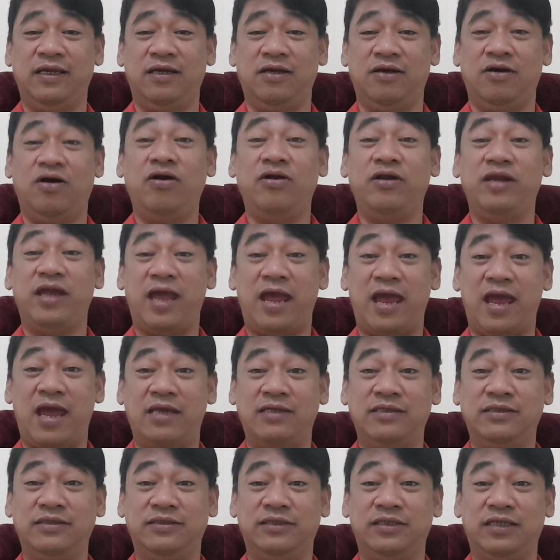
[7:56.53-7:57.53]
on
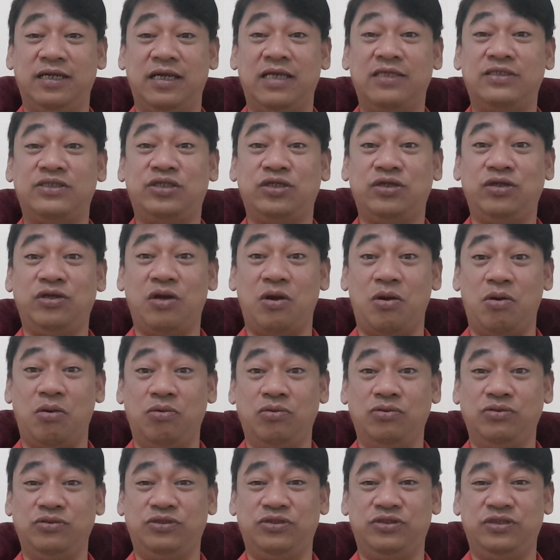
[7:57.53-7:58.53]
hand is
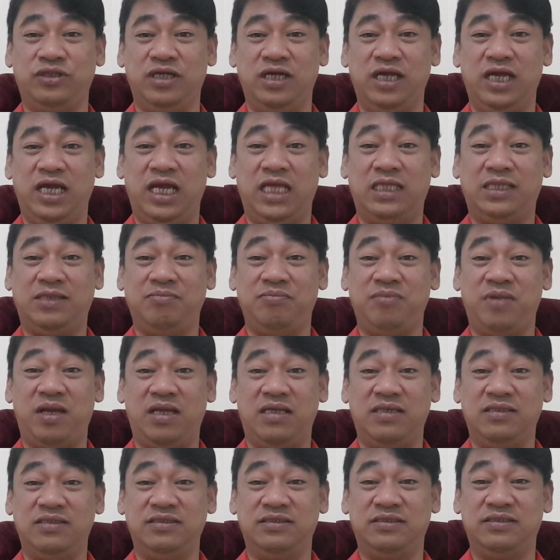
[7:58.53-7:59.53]
huge, it
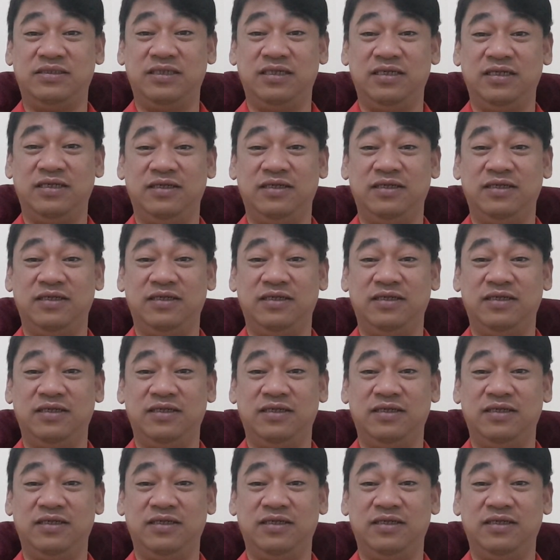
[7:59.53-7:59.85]
means